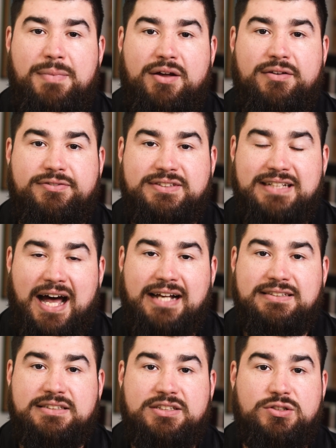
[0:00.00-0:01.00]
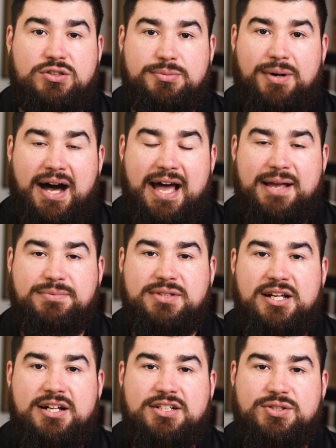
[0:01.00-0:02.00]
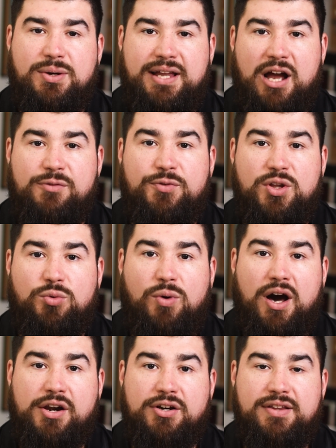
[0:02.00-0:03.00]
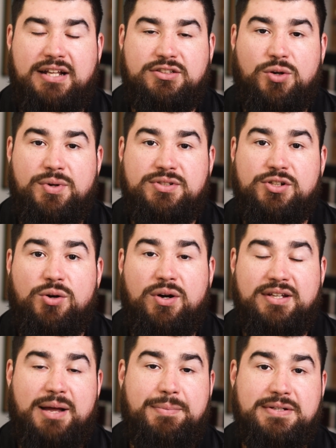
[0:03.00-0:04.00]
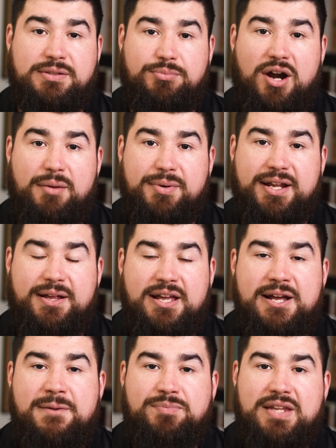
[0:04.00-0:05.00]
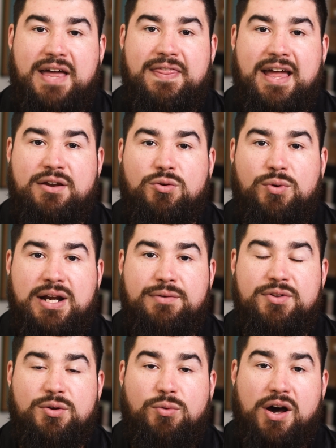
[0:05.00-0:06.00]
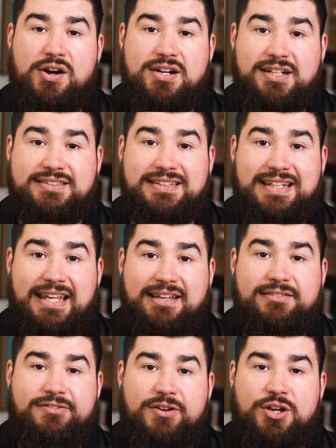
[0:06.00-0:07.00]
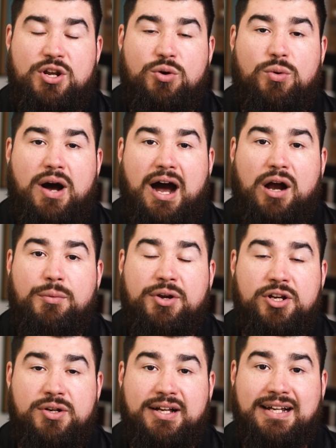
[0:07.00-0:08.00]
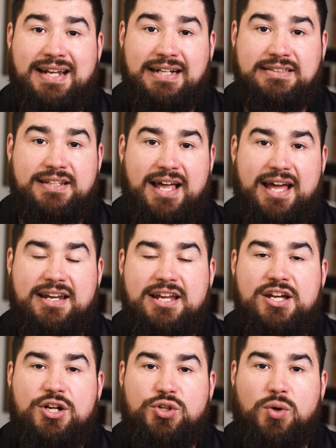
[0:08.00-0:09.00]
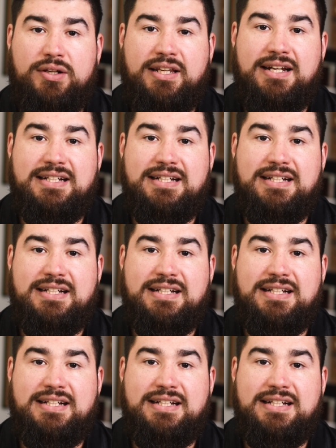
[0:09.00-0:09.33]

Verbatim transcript: amount of sizes in those pipes to account for the water that's going to go on that piece of property. And then whenever the water does leave, you know, how are we going to connect to that? Do I need